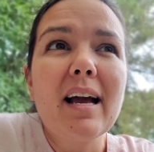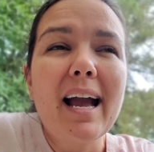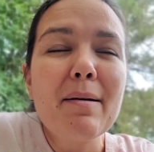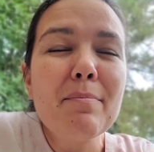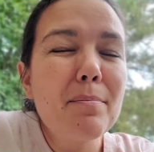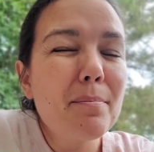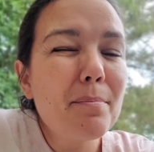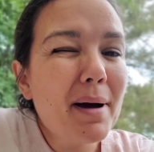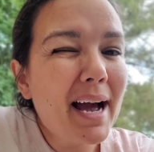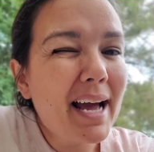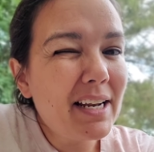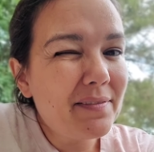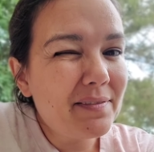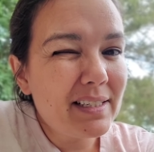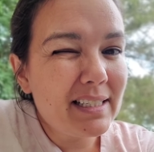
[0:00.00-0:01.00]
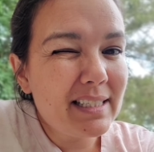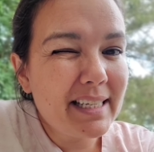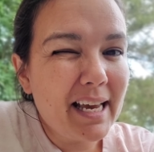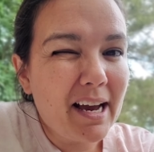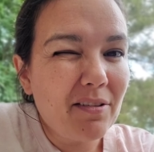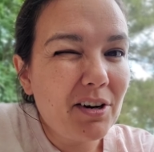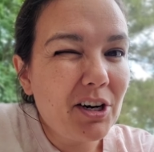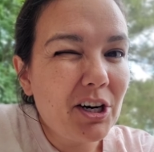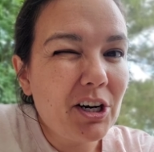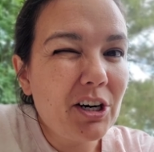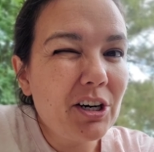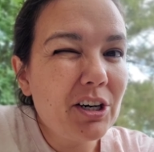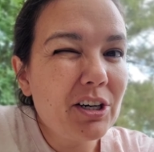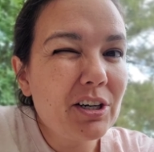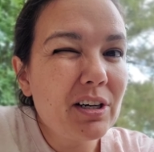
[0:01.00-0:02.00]
I might have discounted
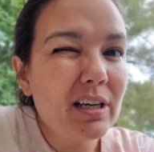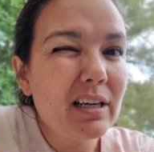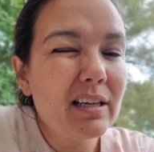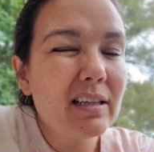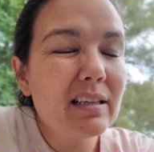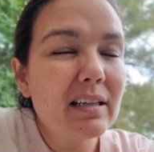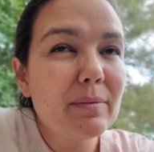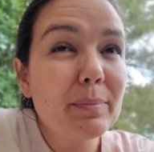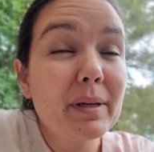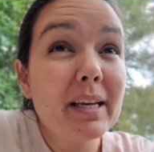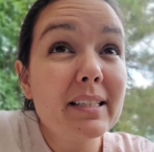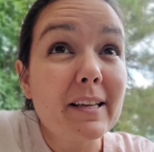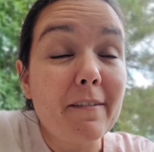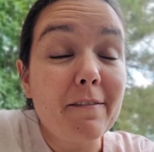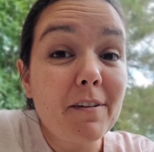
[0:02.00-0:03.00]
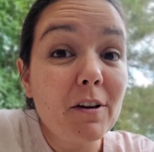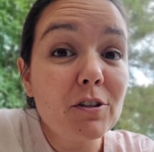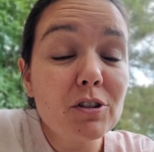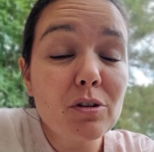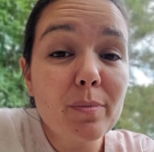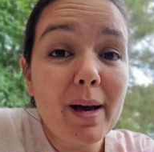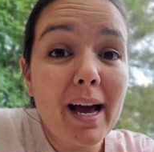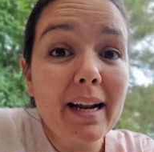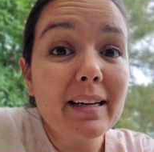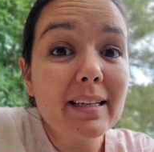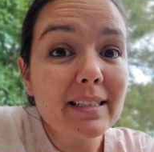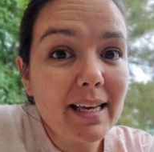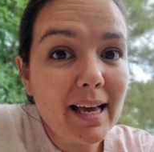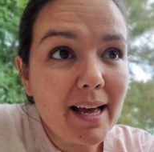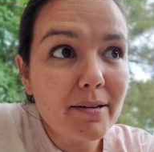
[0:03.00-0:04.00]
her because I felt so bad,
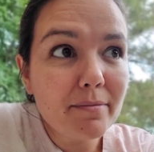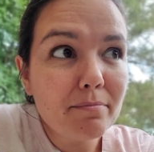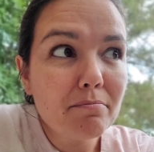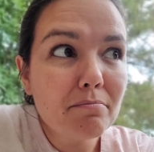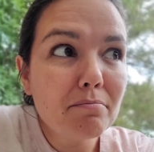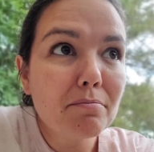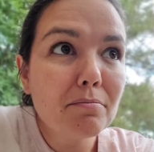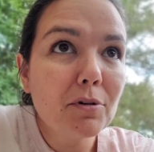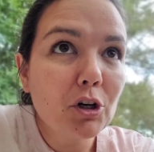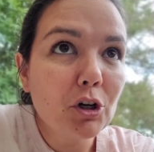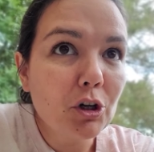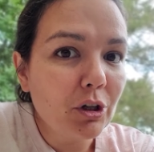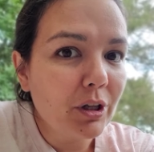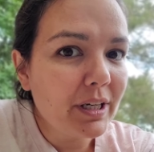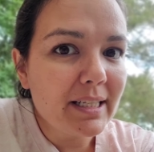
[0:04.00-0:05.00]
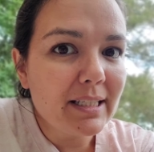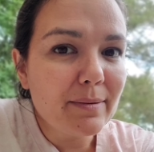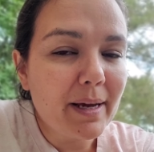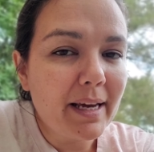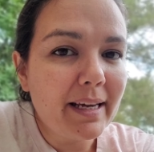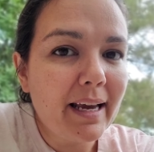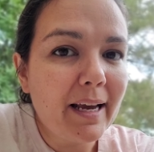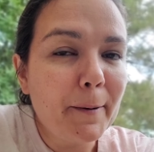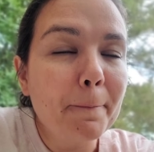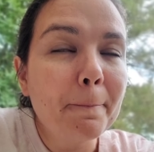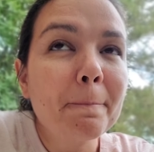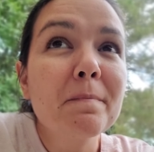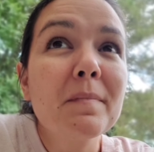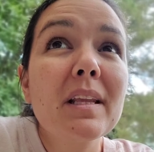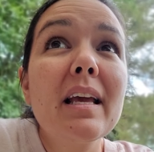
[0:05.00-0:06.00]
because again, early days of baking,
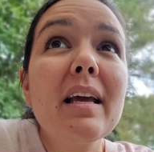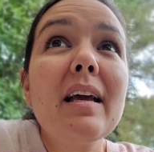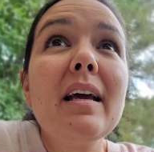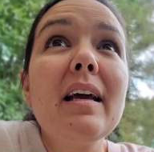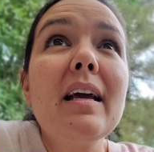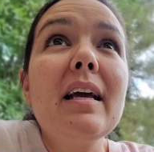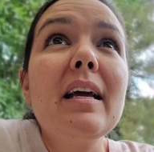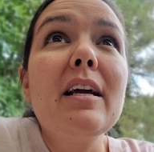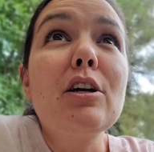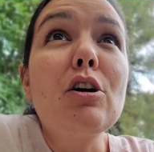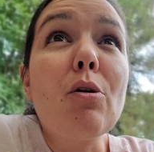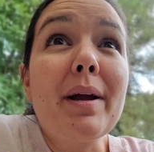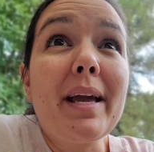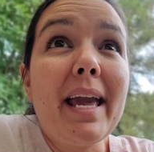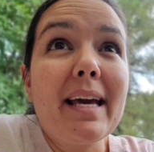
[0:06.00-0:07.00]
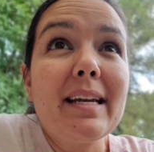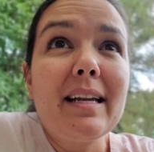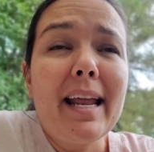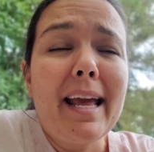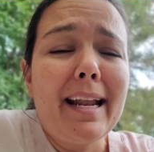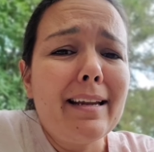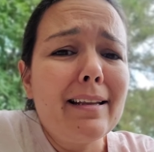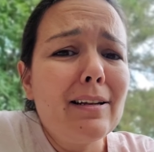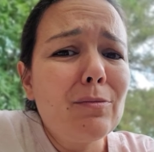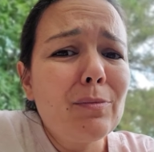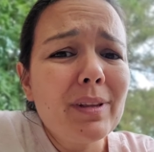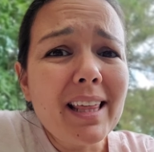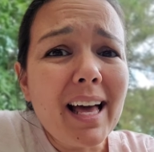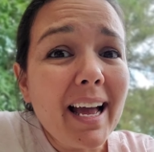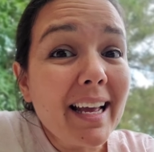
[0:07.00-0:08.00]
going hand in hand
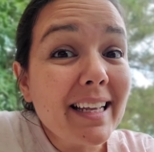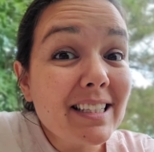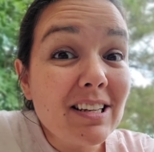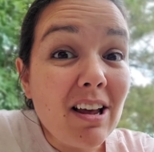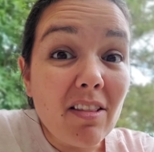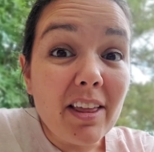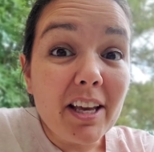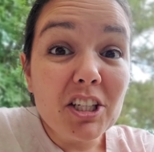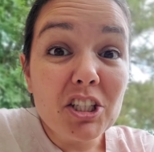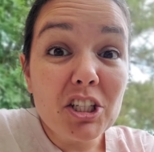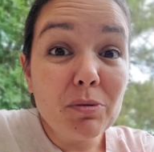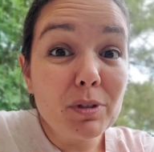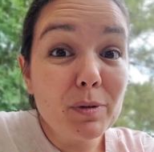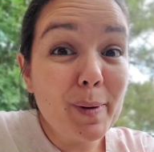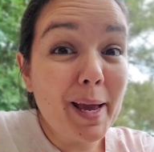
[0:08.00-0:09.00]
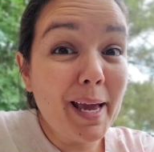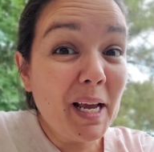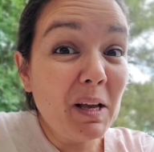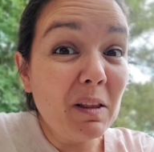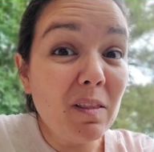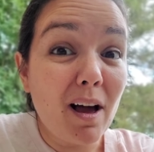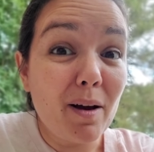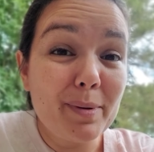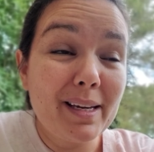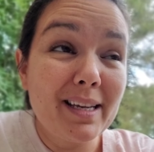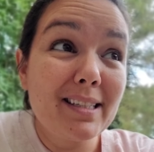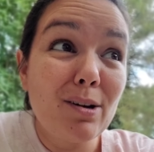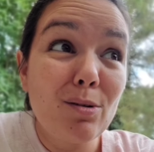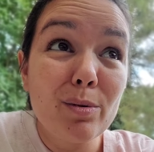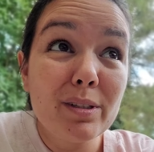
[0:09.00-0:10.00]
with that, it's not like she was paying a lot
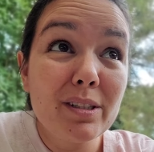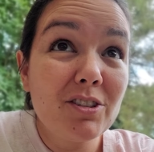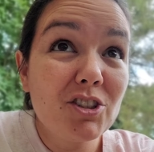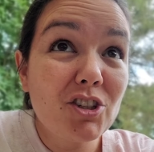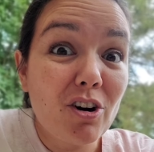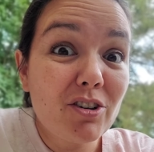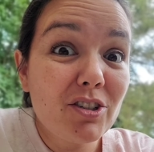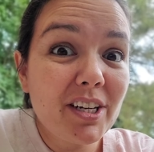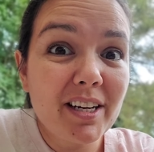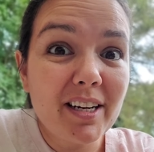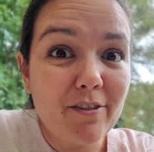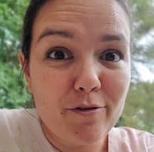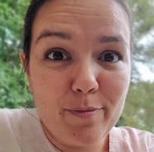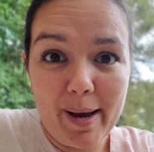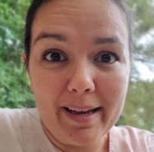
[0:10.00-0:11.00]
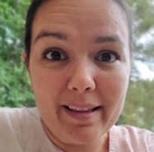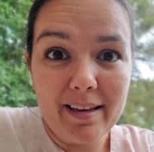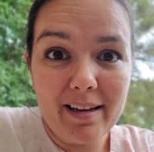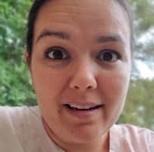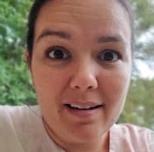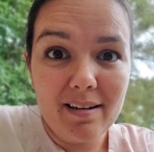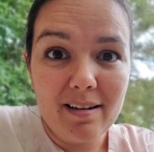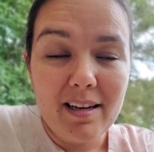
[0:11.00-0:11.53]
because I wasn't charging enough back then.